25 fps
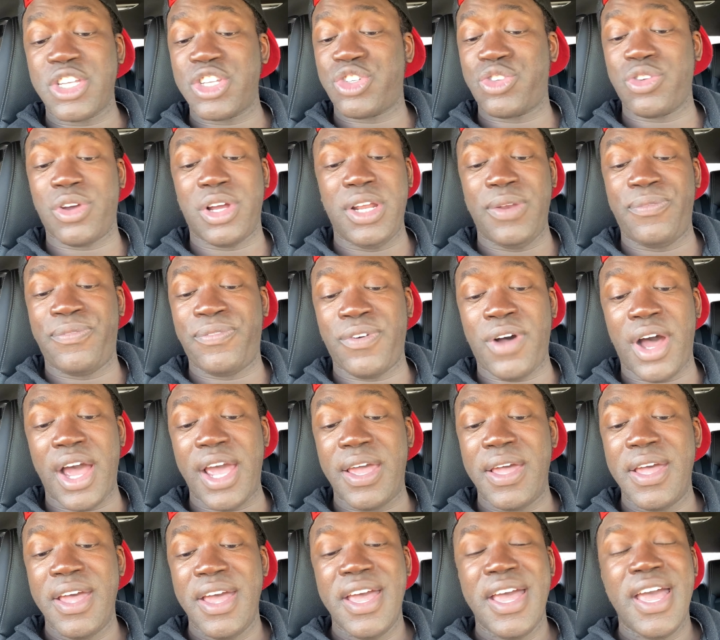solid
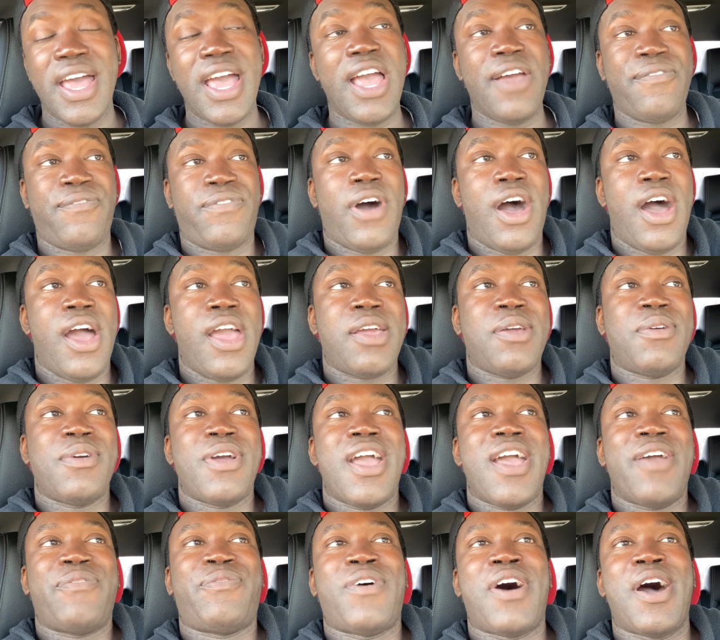fight if I
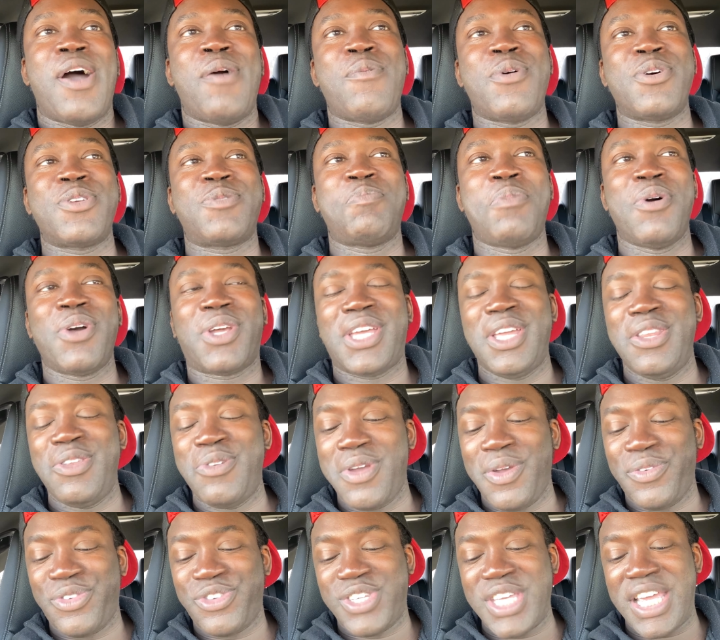if I was booking
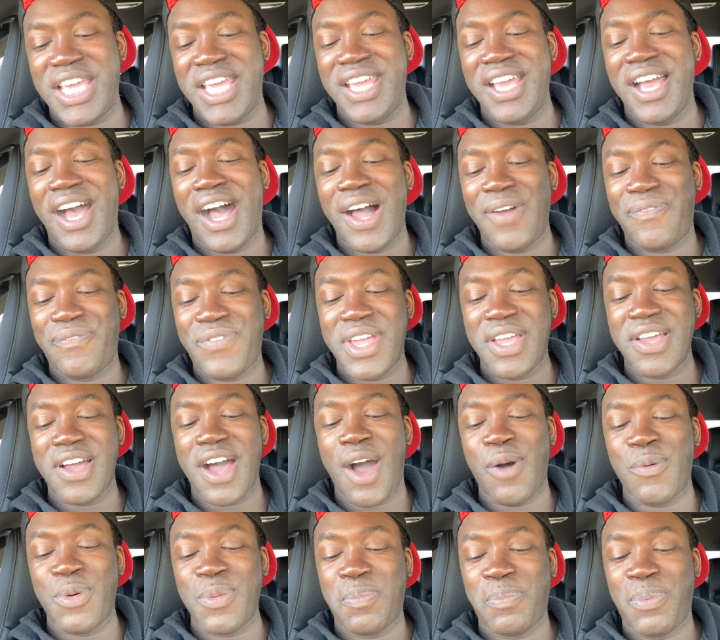UFC, I think
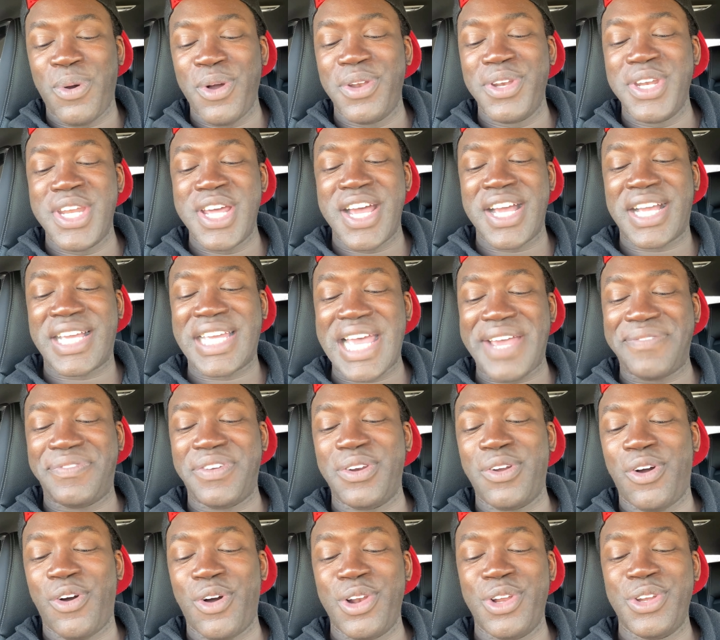I would put the
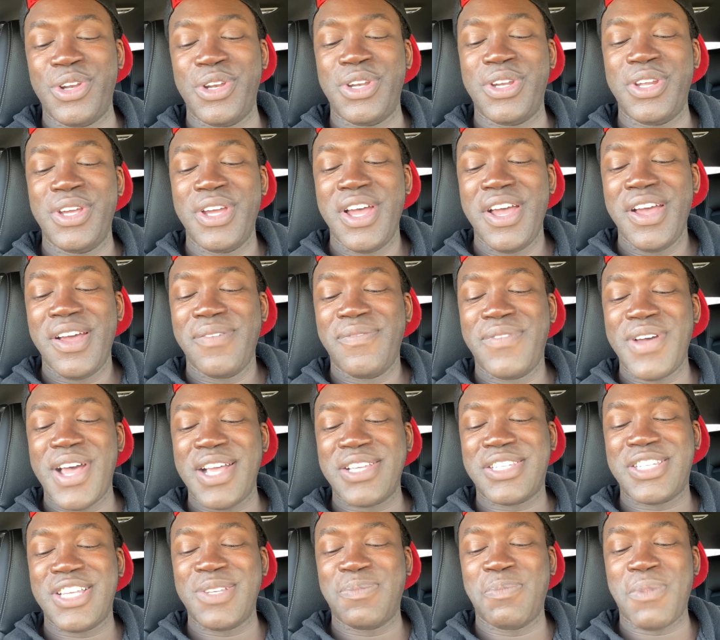Kevin Holland
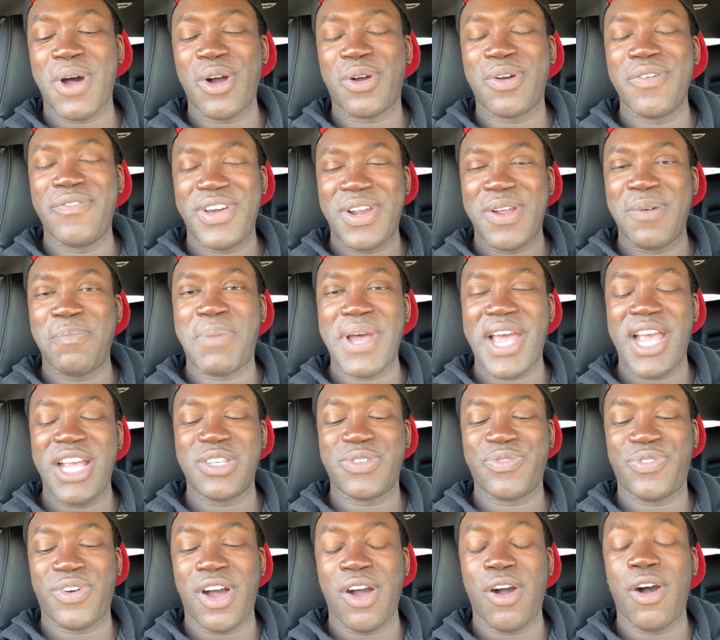versus Michael Venom
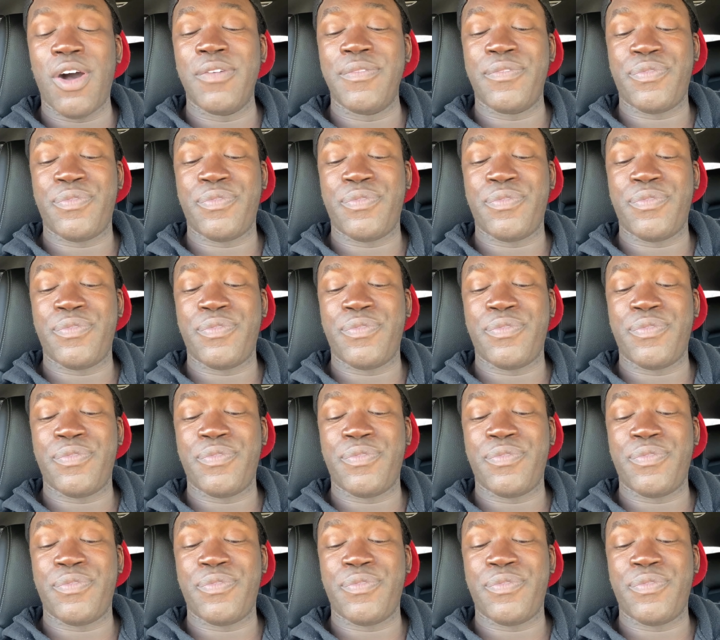Page fight on